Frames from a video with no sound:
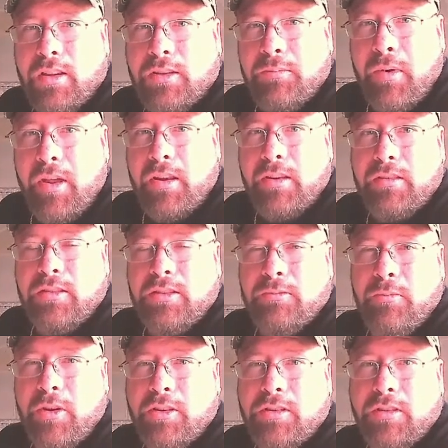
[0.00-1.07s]
Spend
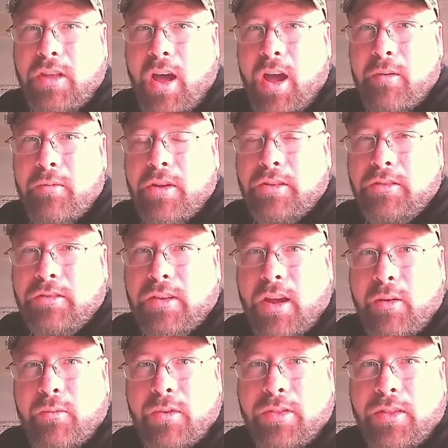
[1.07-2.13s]
as much time as you
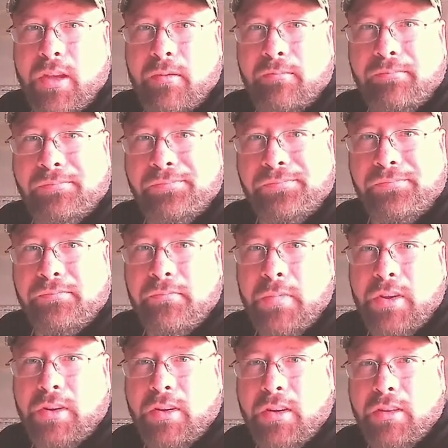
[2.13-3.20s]
can with them
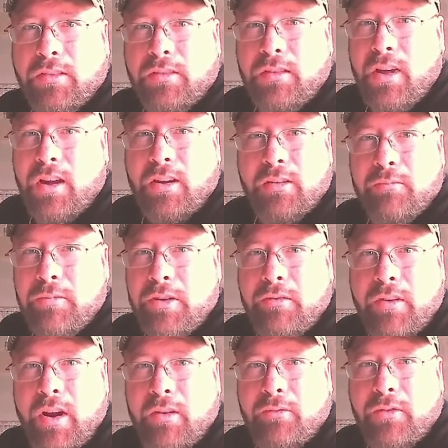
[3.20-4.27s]
because they're not going to be
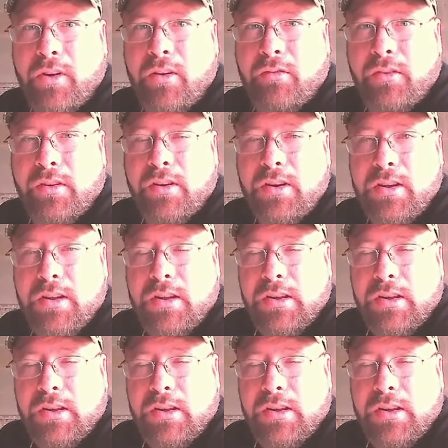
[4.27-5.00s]
around forever.